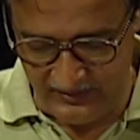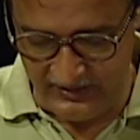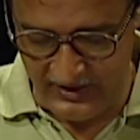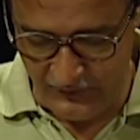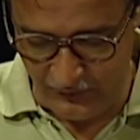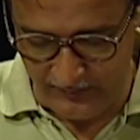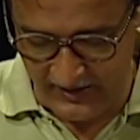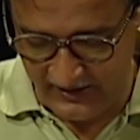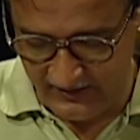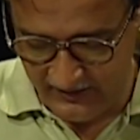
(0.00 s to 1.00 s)
there should
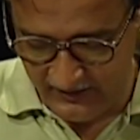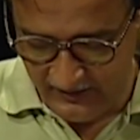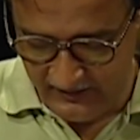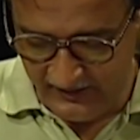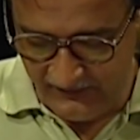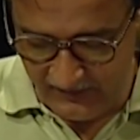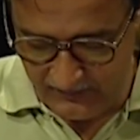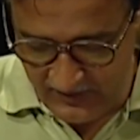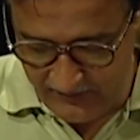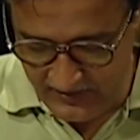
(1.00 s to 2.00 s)
be the
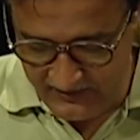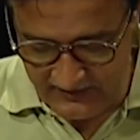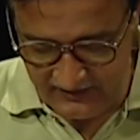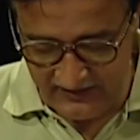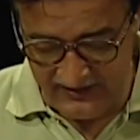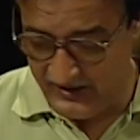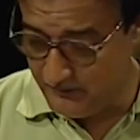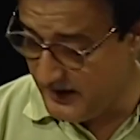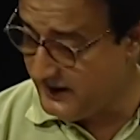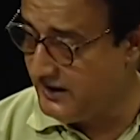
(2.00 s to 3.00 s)
establishment in
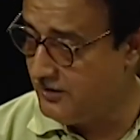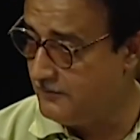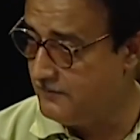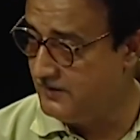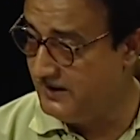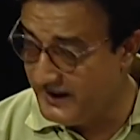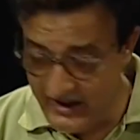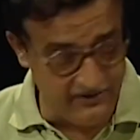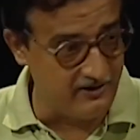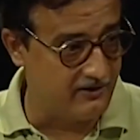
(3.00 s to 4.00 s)
Peking of
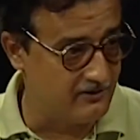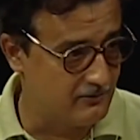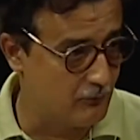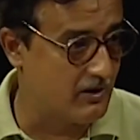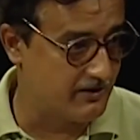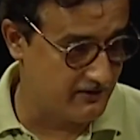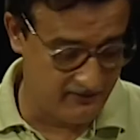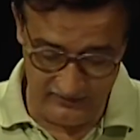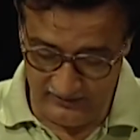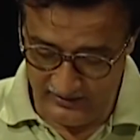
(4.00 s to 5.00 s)
legation quarter.
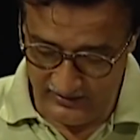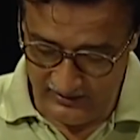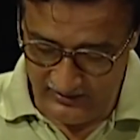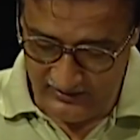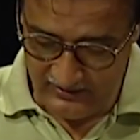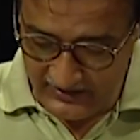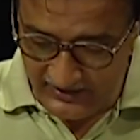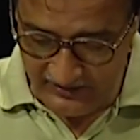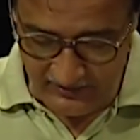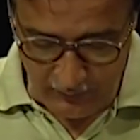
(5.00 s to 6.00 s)

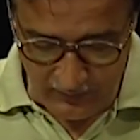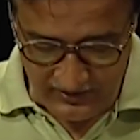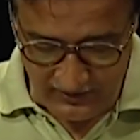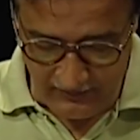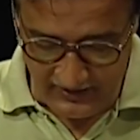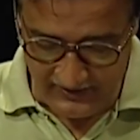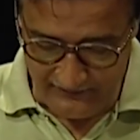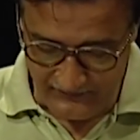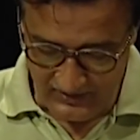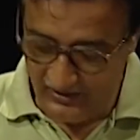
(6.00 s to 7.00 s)
Legation quarter where
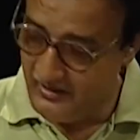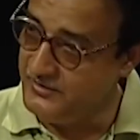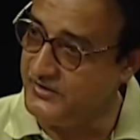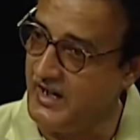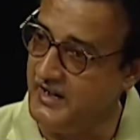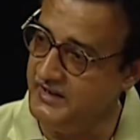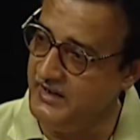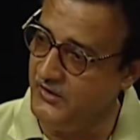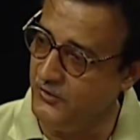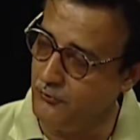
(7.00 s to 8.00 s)

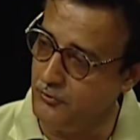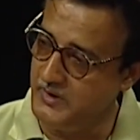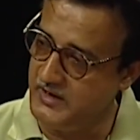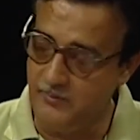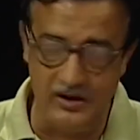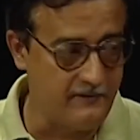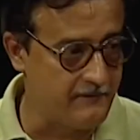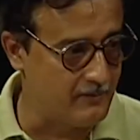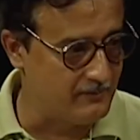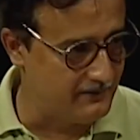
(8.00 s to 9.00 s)
Chinese would be debarred
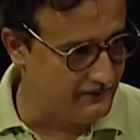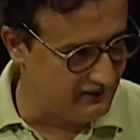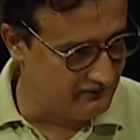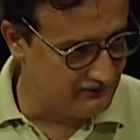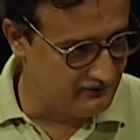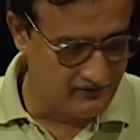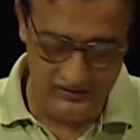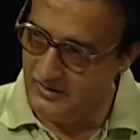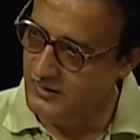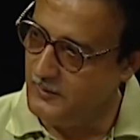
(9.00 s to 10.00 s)
from living,
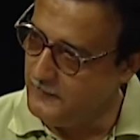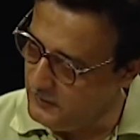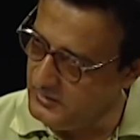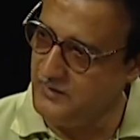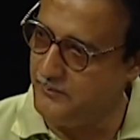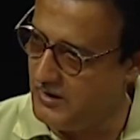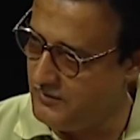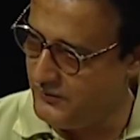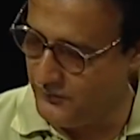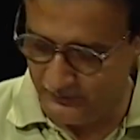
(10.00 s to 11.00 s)
foreign
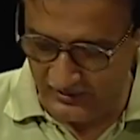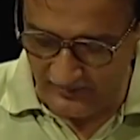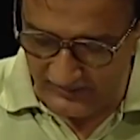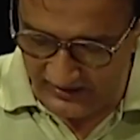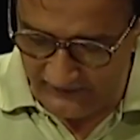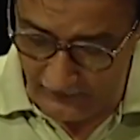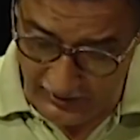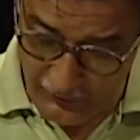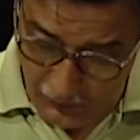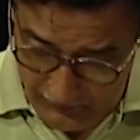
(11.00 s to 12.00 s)
powers would come in,
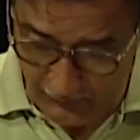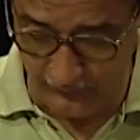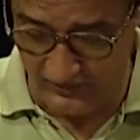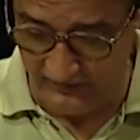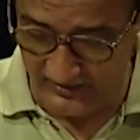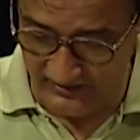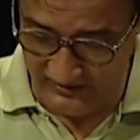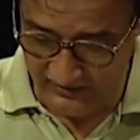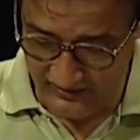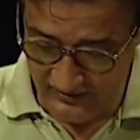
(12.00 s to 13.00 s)
foreign troops would come in
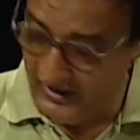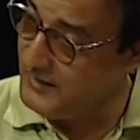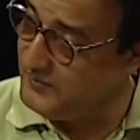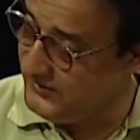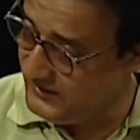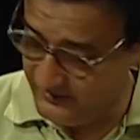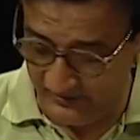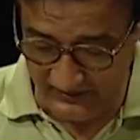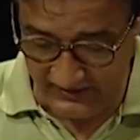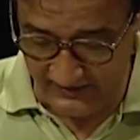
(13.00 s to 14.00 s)
and be
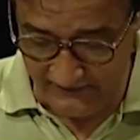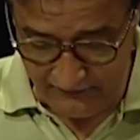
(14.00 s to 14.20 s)
stationed there.